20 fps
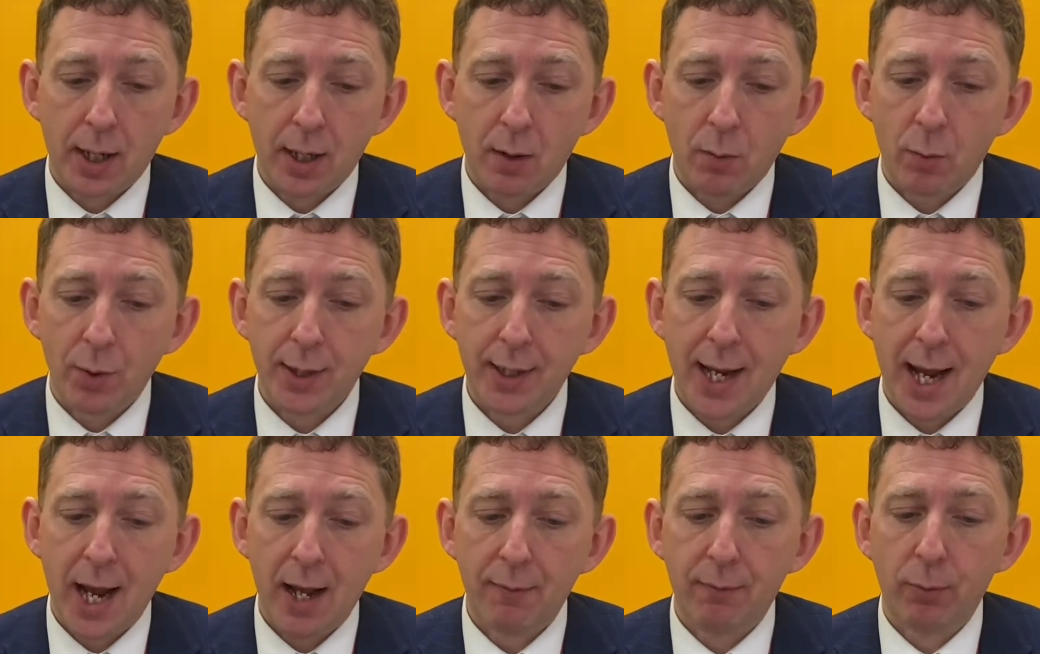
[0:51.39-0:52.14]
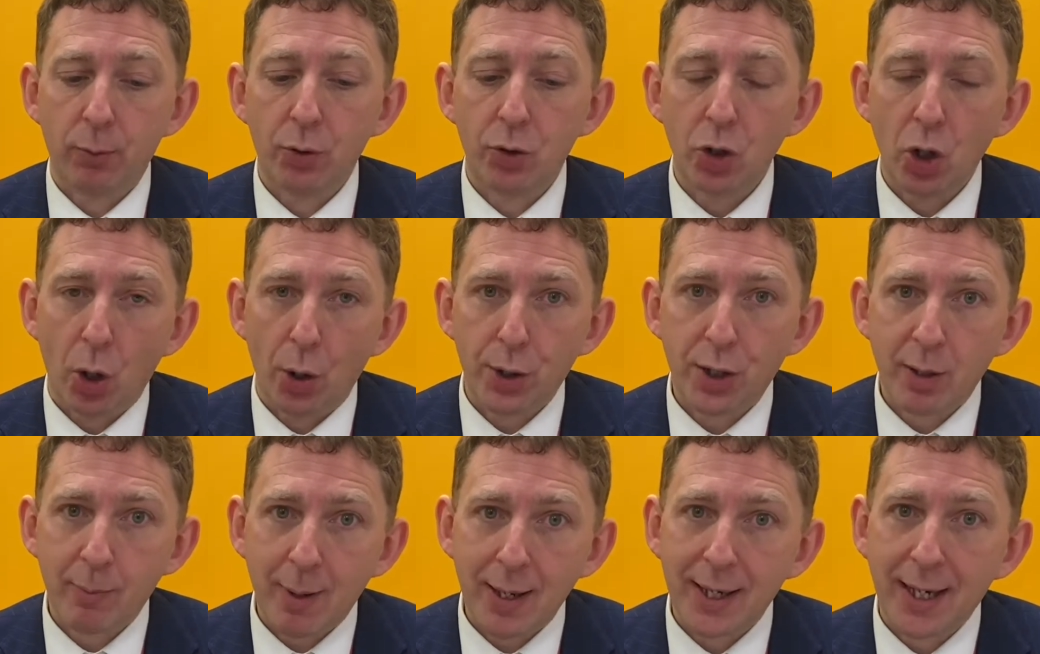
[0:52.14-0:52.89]
was careful not to
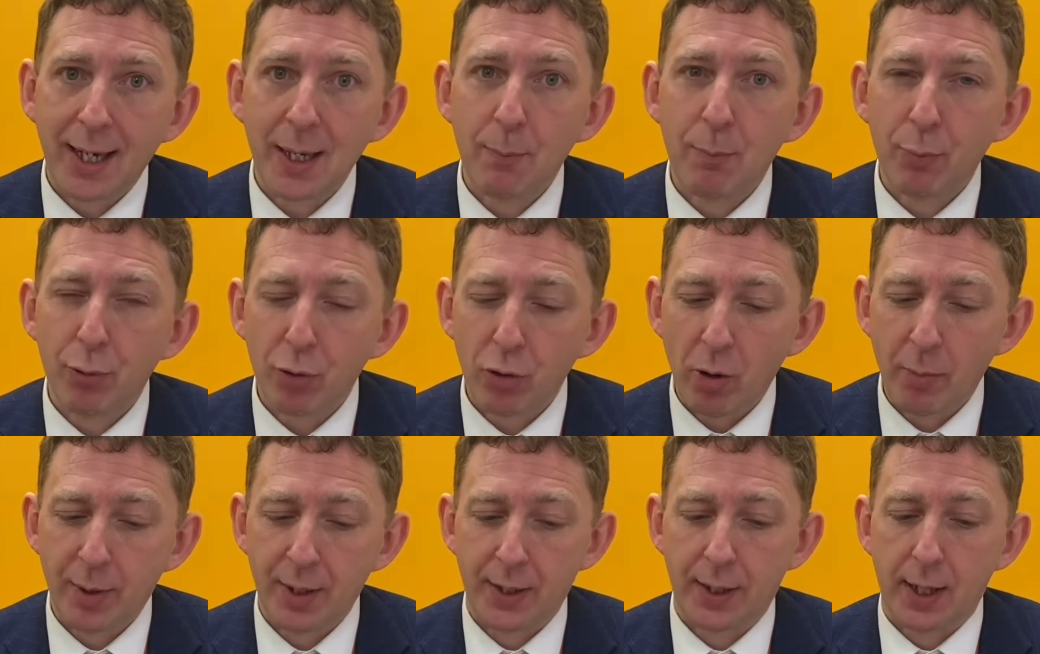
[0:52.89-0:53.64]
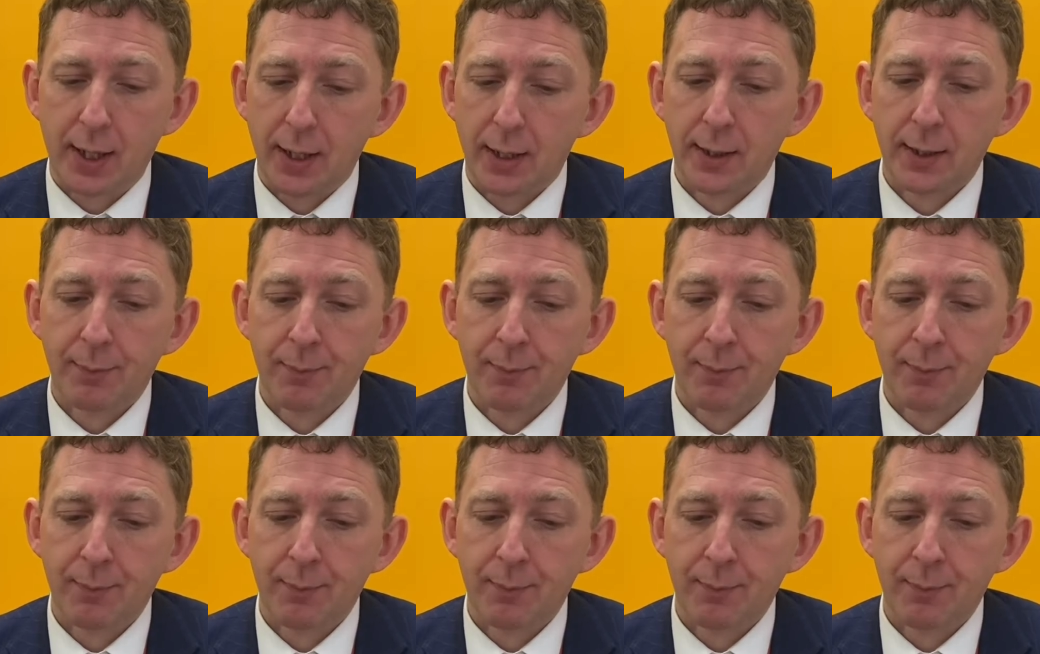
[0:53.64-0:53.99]
make any promises.